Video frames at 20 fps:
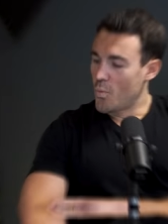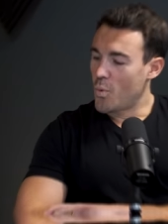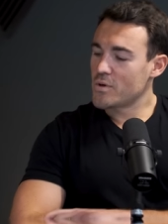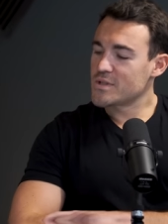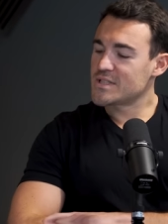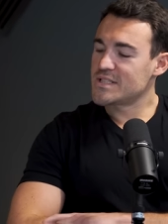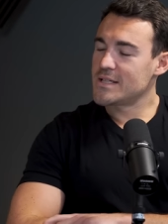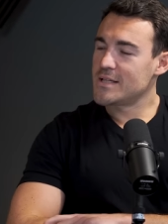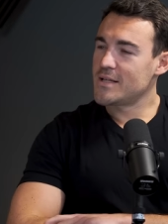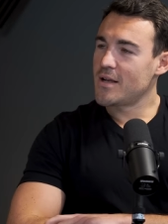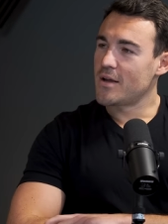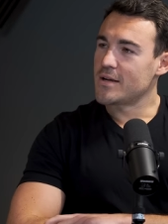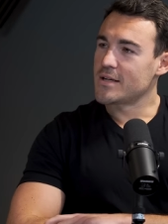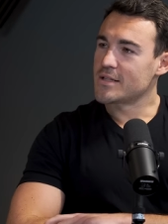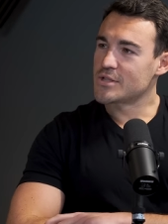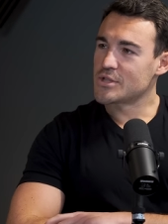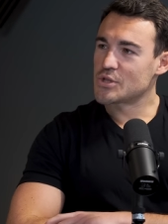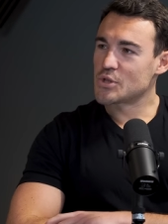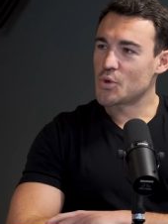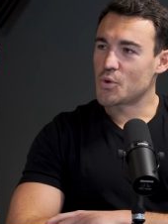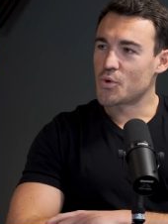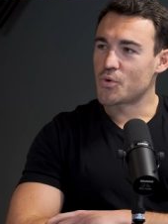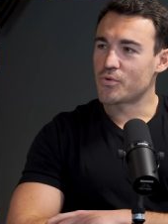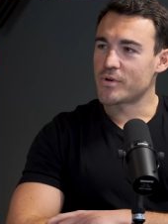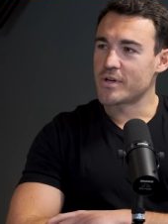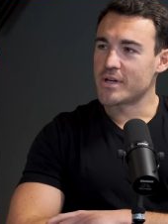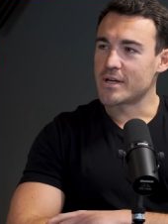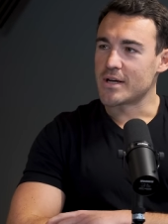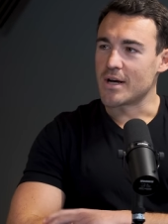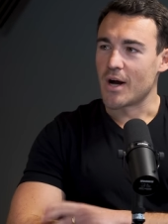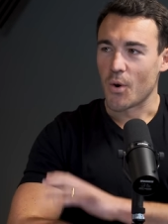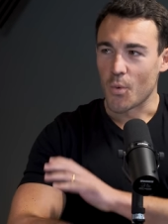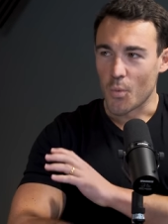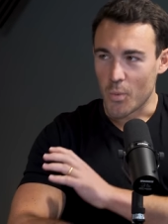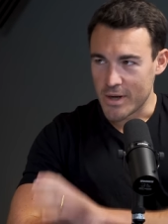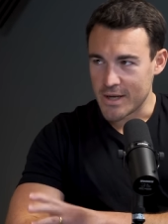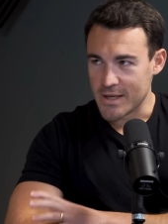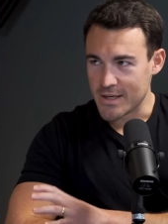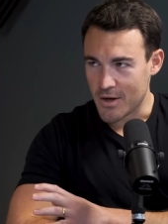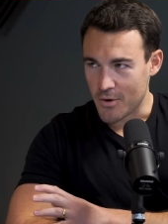What's it like scoring
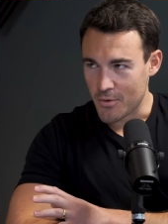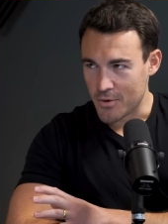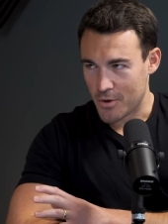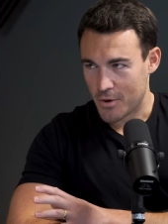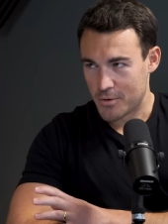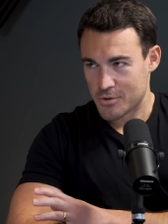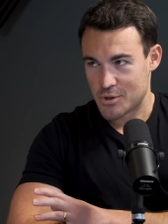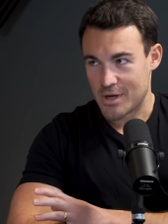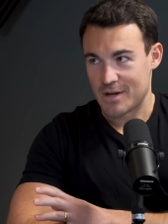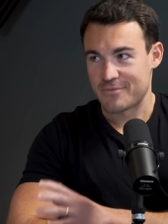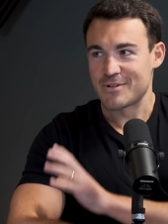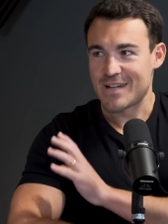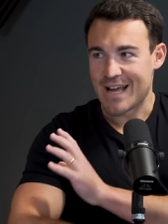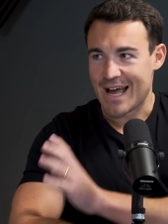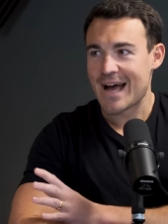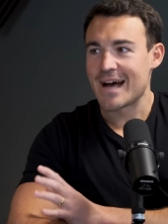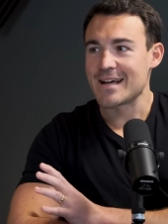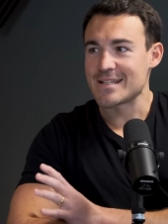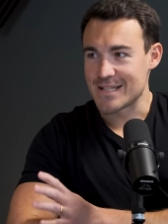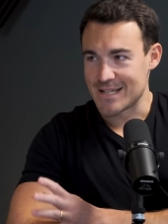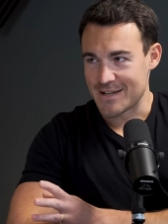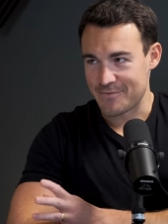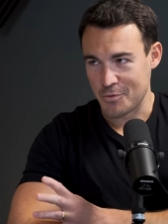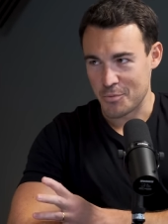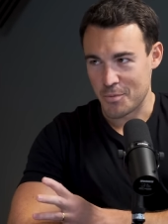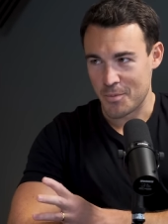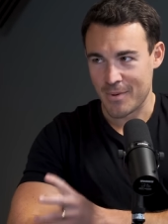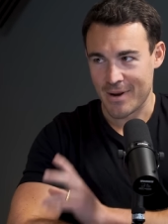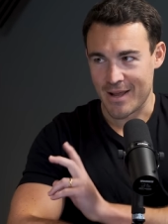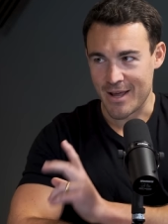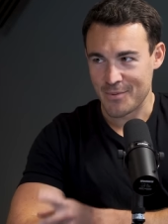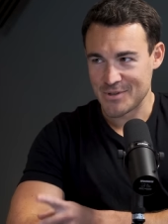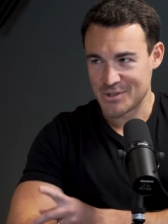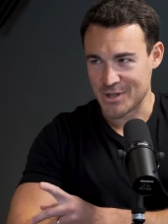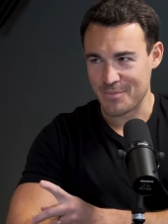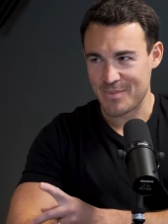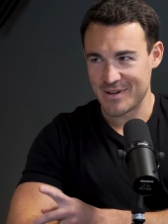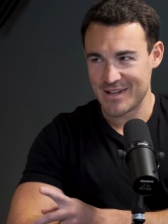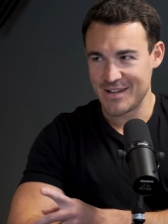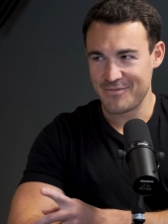a winning goal at Old Trafford as a Liverpool
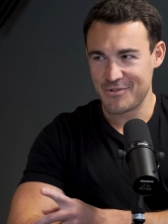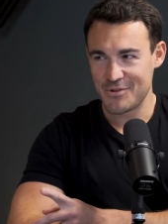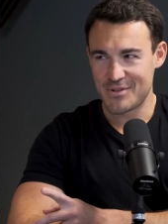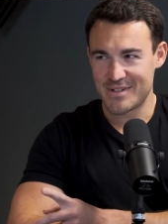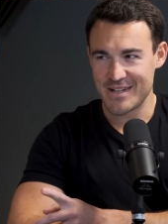player, which I believe you